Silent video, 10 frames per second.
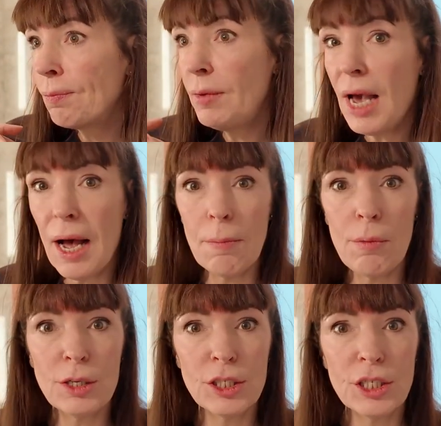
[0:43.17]
Yeah,
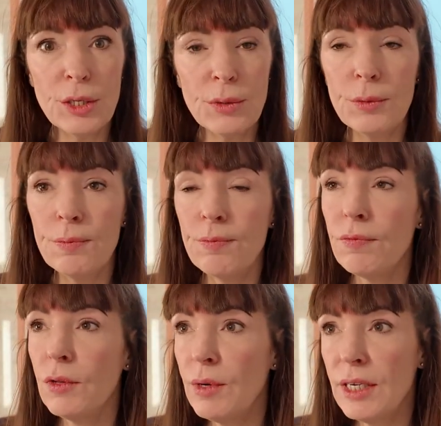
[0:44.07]
part two.
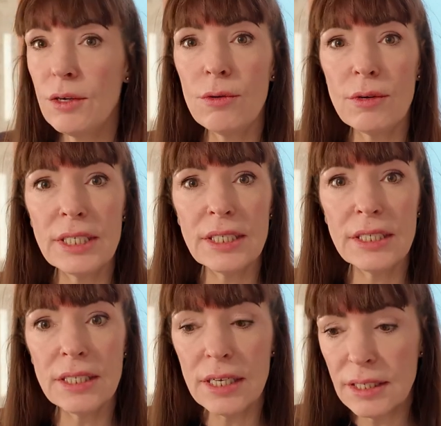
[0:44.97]
The window cornice
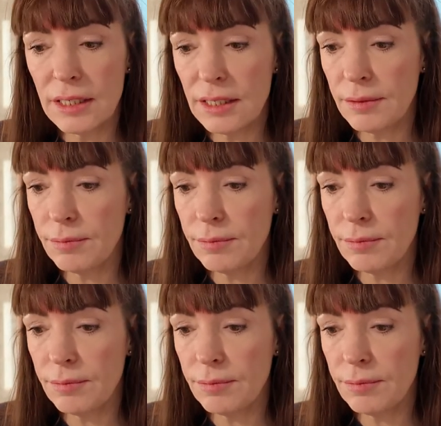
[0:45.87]
is done.